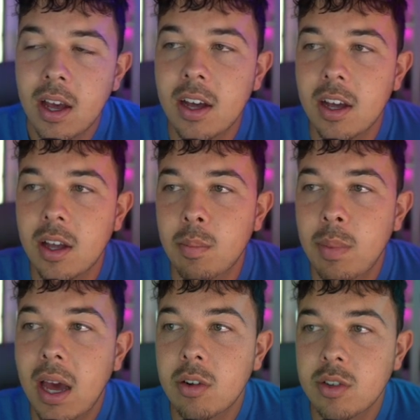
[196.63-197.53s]

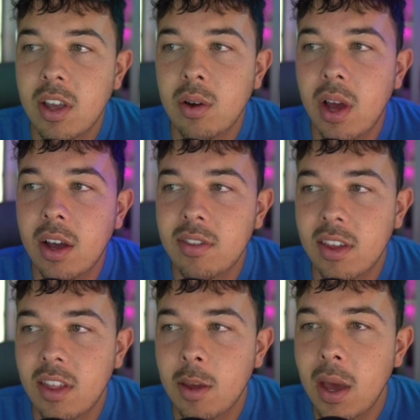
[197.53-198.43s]

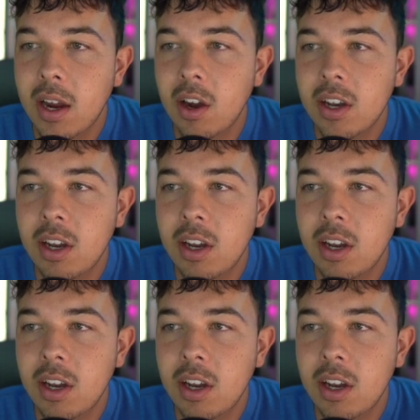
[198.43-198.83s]
outside linebacker,